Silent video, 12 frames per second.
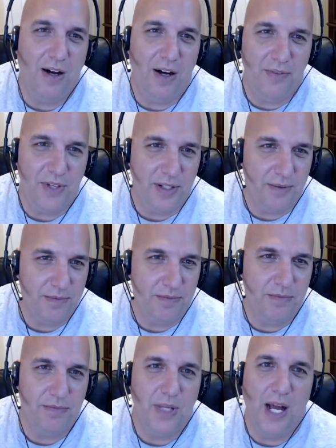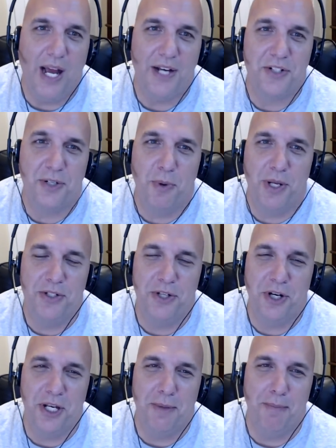loved it. I actually went
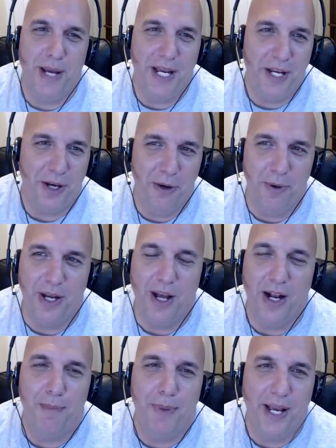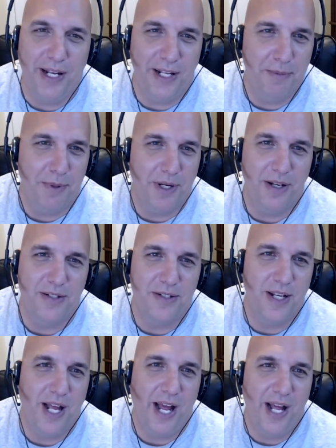took it to Mako and got it painted because
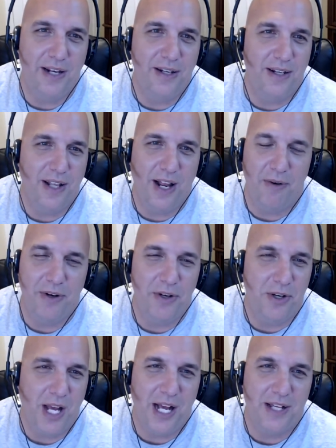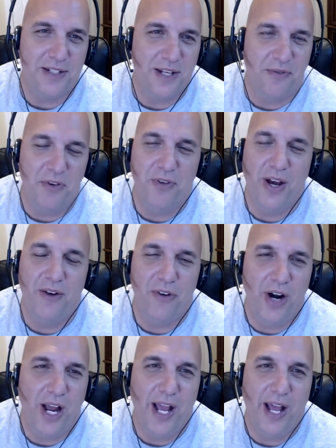it had. I don't, you guys, if you've
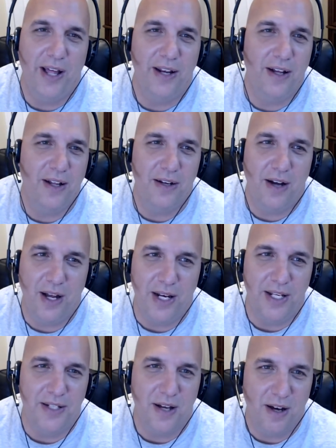ever had a '90s